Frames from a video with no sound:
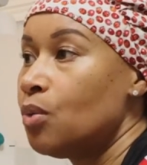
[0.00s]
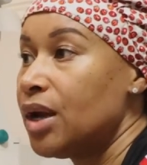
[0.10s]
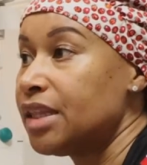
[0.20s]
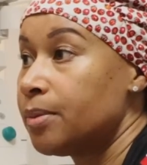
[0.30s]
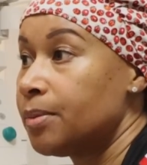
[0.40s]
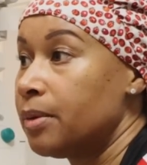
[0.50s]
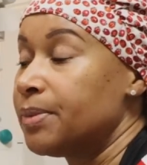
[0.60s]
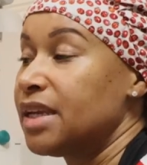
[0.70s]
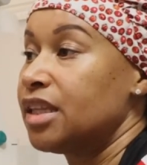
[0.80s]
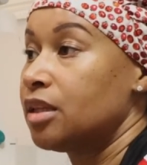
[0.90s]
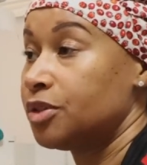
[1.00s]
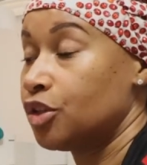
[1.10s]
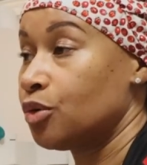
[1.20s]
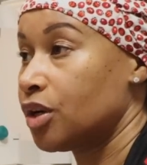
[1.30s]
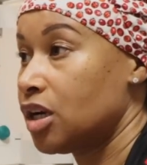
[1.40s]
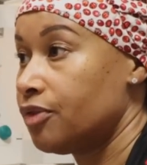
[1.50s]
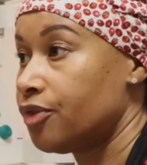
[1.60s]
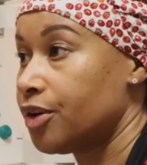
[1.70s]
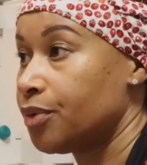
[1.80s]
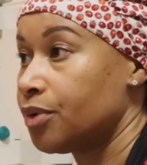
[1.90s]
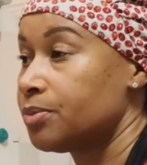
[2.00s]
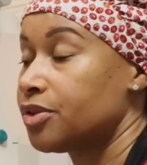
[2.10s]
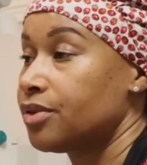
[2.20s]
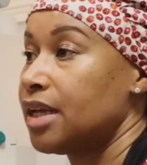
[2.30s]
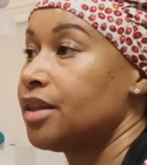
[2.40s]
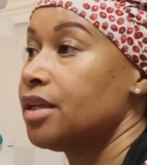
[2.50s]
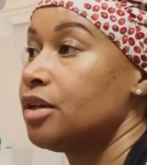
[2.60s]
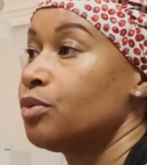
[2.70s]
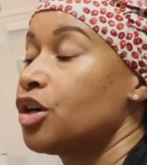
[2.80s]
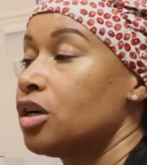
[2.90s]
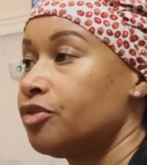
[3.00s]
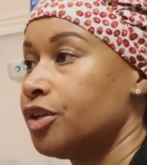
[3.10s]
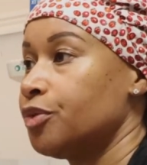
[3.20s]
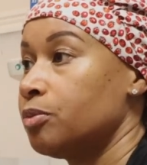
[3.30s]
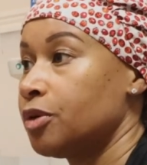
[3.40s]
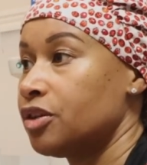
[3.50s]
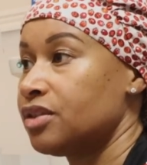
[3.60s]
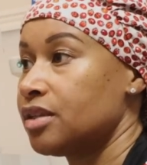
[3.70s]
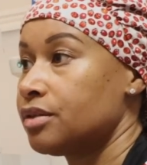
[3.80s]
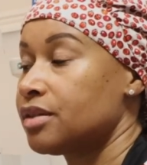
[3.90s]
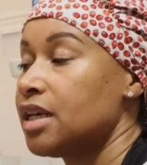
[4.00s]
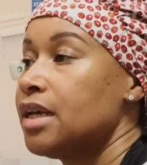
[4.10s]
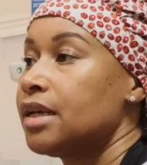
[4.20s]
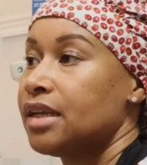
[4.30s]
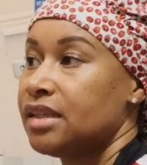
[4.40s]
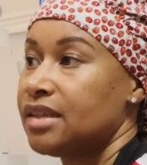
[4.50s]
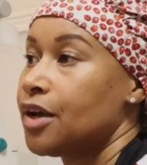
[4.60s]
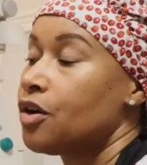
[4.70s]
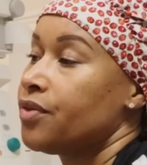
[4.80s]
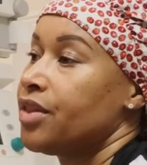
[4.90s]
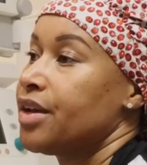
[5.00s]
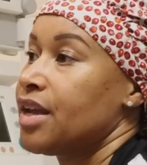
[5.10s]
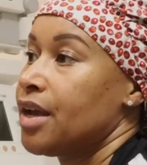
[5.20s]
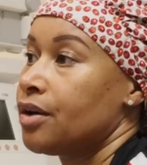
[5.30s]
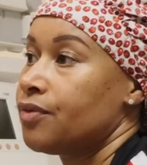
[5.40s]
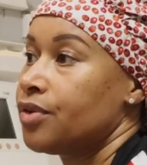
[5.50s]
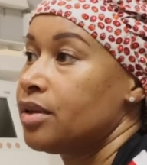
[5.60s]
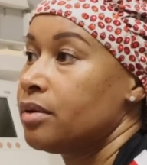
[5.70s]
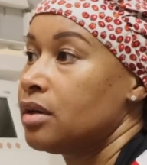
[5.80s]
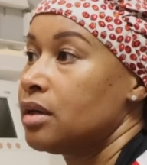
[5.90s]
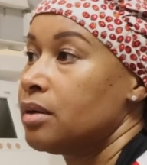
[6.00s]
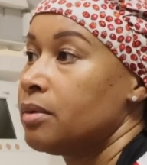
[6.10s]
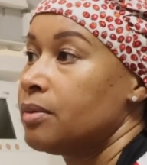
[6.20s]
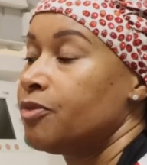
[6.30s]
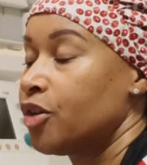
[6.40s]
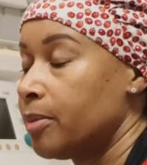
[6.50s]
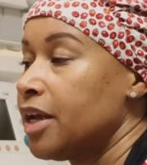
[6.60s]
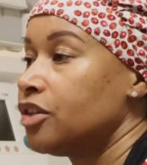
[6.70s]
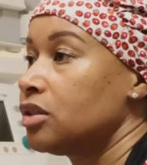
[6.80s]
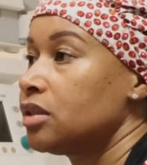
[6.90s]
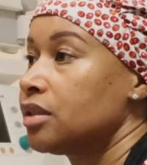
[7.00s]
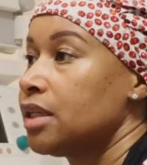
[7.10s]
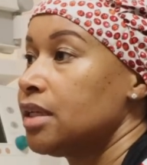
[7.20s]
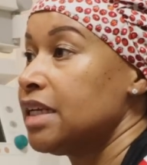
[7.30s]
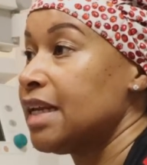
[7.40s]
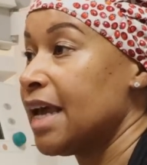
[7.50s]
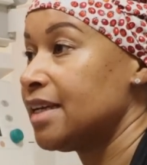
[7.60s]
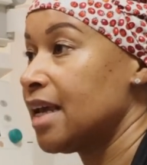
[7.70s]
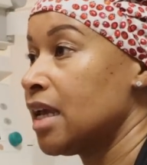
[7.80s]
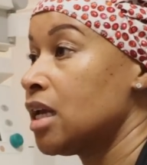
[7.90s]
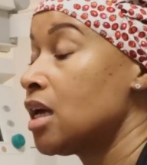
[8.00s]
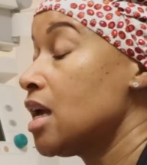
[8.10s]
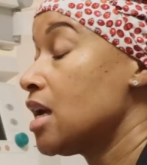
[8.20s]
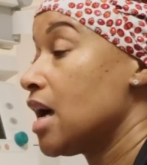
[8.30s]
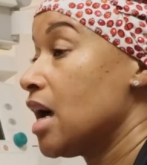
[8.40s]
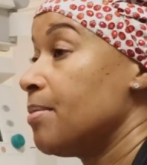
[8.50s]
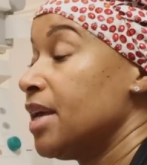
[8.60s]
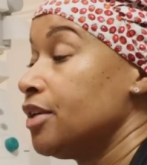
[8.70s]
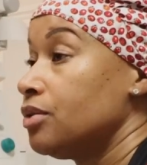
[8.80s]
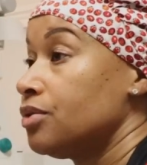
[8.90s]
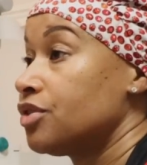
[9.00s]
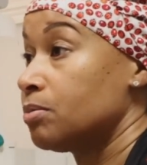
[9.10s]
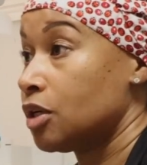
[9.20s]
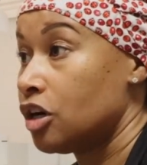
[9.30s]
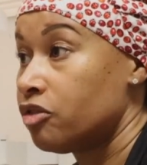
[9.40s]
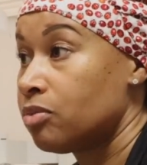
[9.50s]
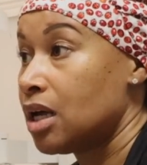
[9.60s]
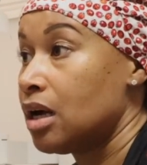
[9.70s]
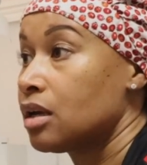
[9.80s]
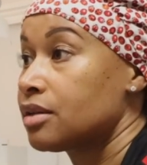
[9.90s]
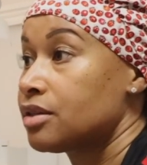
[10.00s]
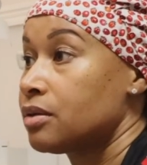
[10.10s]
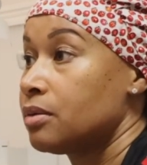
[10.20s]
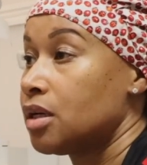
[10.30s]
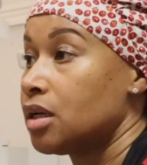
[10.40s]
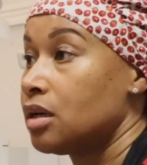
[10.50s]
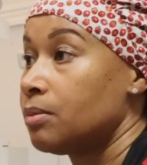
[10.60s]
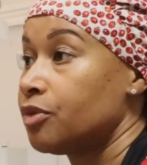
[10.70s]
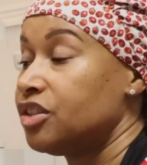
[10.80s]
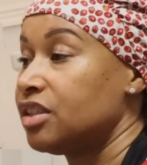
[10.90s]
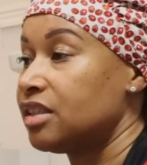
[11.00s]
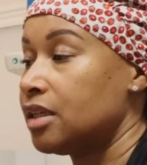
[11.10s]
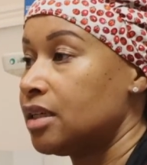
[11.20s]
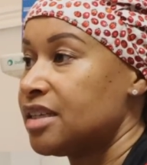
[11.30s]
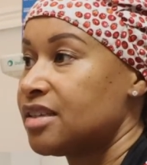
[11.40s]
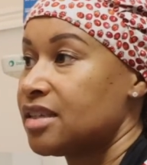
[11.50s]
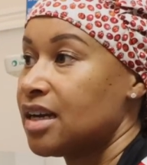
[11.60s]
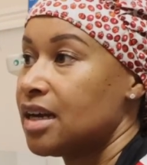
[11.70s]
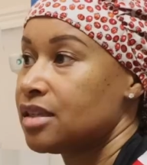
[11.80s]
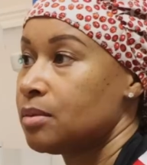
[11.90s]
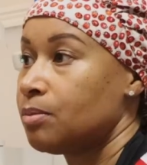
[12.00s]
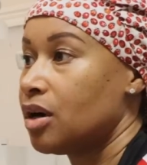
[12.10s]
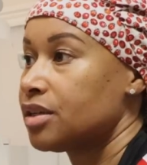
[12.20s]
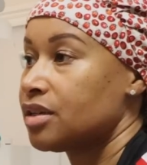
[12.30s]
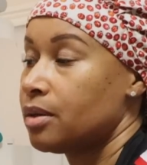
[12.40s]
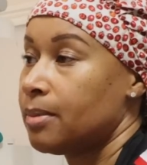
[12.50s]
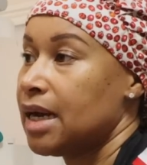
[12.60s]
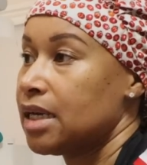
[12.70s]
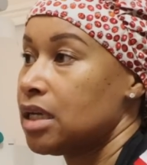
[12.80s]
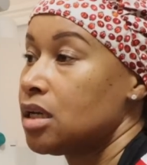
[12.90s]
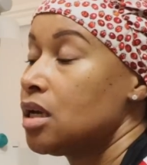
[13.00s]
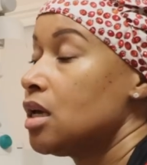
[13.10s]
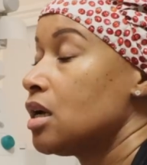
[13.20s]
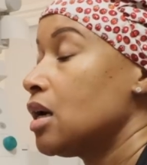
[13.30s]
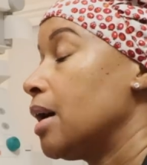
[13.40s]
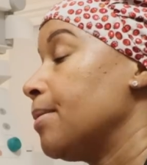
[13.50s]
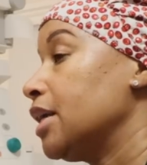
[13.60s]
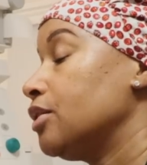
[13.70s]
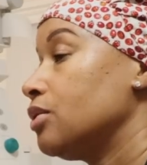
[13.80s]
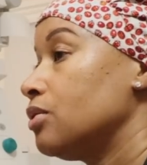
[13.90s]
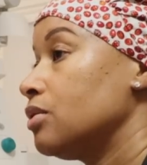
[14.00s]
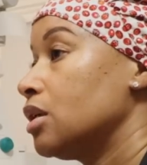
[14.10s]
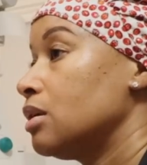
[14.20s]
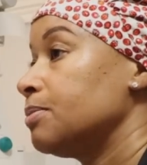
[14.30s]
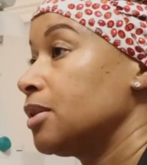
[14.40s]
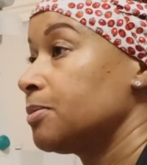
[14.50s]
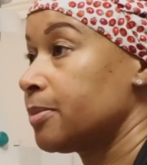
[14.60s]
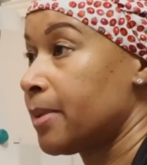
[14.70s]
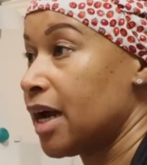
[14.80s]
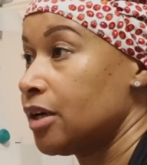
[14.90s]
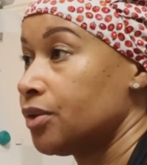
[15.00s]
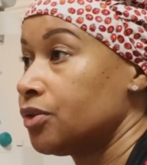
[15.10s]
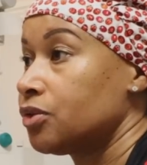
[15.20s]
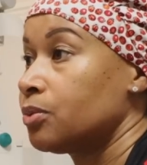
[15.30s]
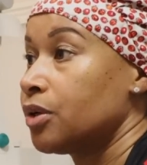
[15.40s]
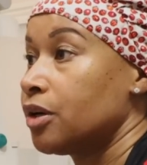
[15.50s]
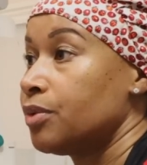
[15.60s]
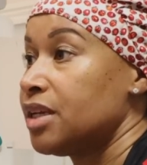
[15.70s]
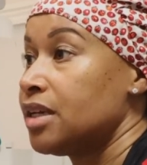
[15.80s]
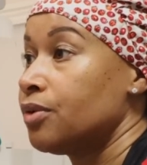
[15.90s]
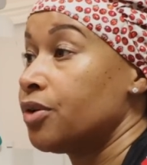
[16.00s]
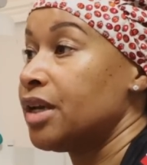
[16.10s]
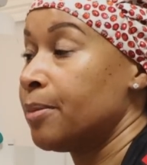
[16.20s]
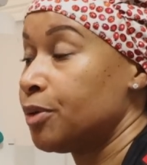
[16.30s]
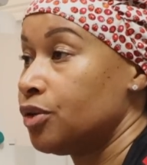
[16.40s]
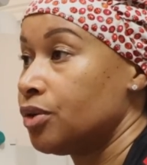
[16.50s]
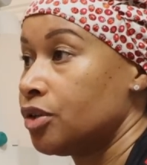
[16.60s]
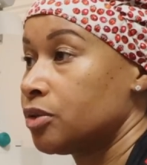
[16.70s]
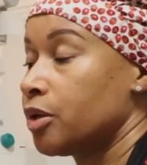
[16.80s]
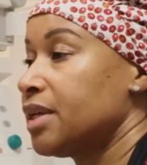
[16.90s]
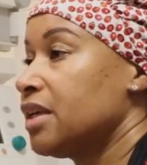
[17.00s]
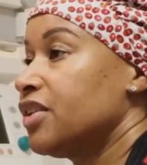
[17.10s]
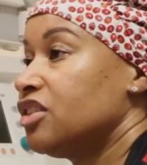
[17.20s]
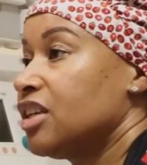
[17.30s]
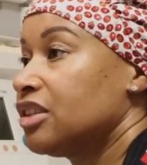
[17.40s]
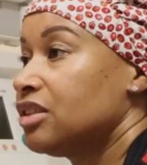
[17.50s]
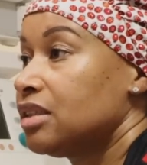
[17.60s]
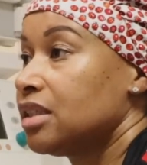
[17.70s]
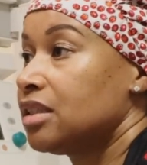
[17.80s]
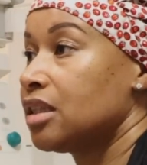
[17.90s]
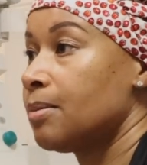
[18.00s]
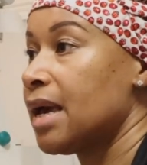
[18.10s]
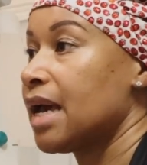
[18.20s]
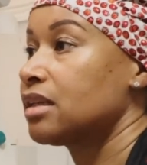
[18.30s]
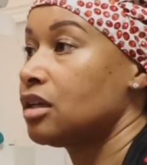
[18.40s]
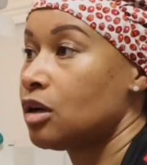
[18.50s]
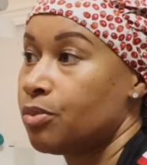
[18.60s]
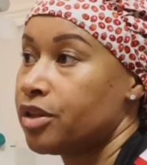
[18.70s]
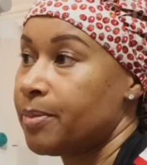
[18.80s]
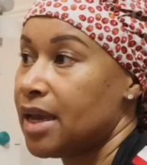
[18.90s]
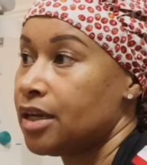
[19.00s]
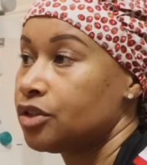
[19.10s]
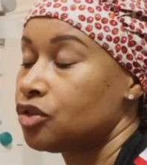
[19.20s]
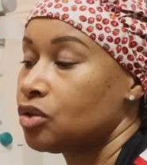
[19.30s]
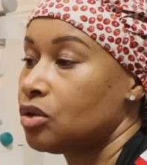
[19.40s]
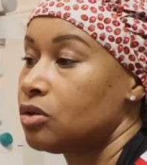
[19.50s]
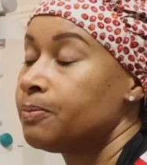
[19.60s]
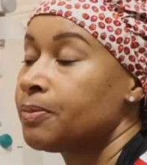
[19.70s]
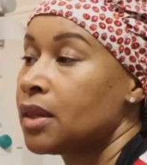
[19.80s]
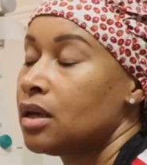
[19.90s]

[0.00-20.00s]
wake them up and get them to the recovery room so that the recovery room nurses can take over their care for the, uh, for the patients. And in that day, I may do some nerve blocks, um, which is anesthetizing parts of the body, I may do um, some spinals where we, or epidurals where we give injections into the back to help with pain control.